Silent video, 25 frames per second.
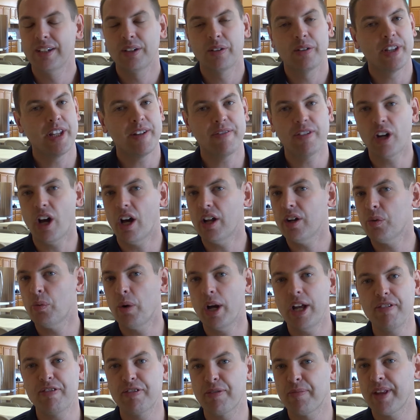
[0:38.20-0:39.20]
Well, they've gone
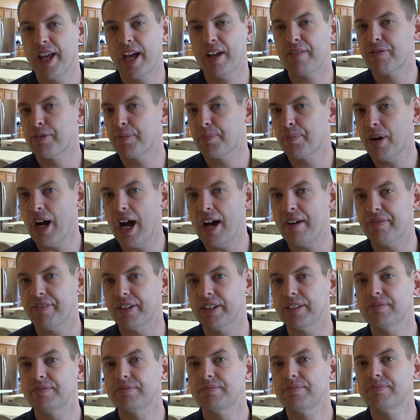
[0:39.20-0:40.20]
away from that for
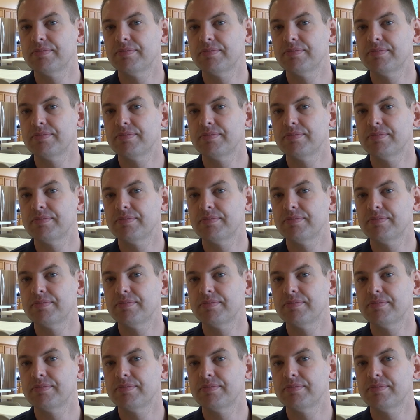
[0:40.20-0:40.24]
profit.